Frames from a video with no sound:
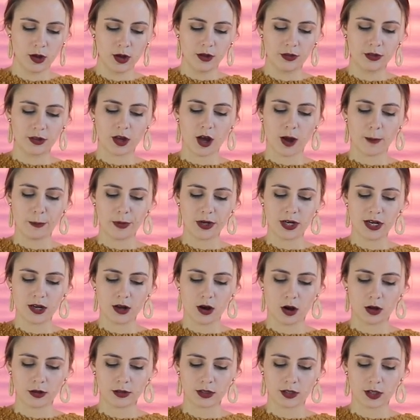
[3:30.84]
The company
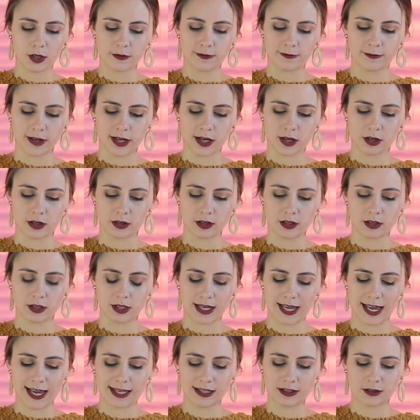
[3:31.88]
also failed to
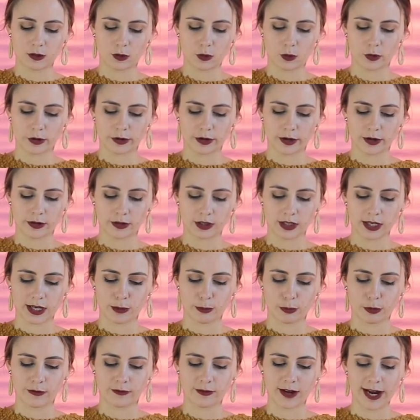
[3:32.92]
cancel orders and
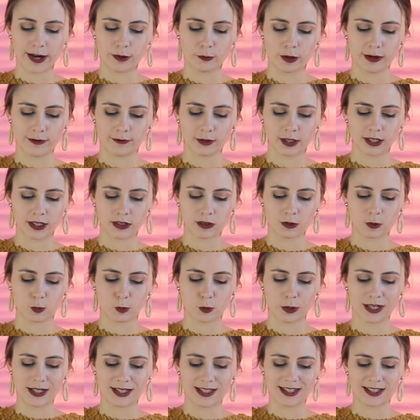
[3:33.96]
provide refunds
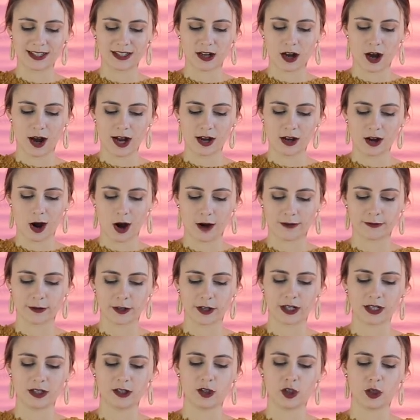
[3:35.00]
when it did not offer
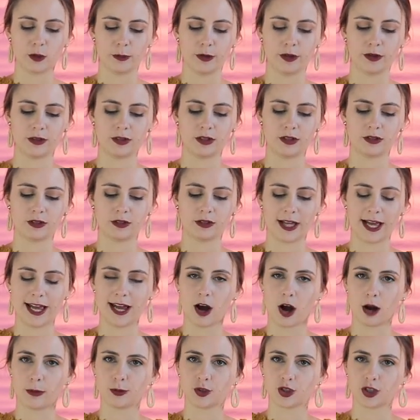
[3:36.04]
consumers delay
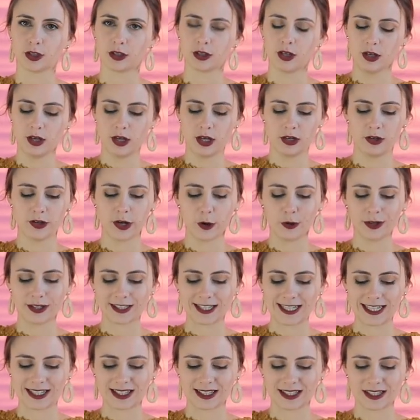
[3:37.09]
option
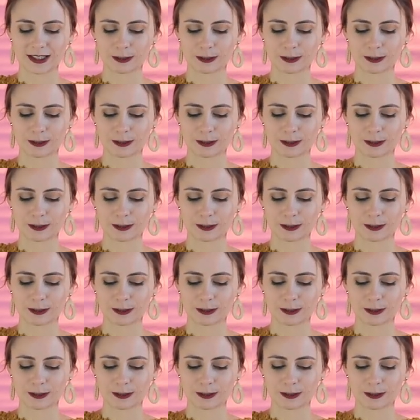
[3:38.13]
notices.